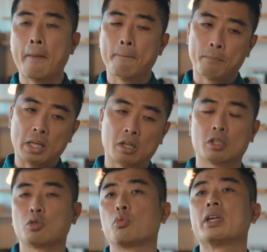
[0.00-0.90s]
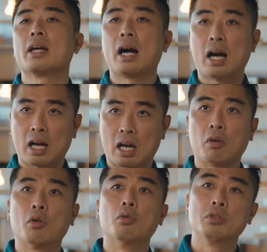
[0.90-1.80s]
because we are our
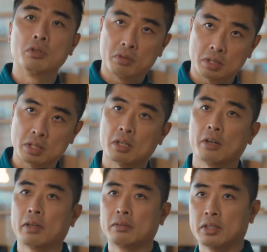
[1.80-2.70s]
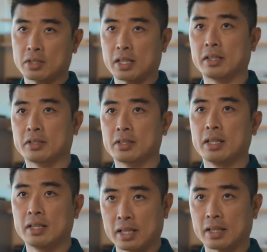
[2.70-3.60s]
own users of our designs
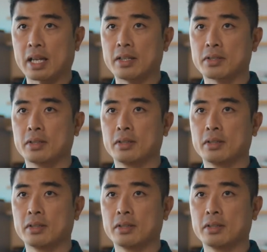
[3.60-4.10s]
in that case.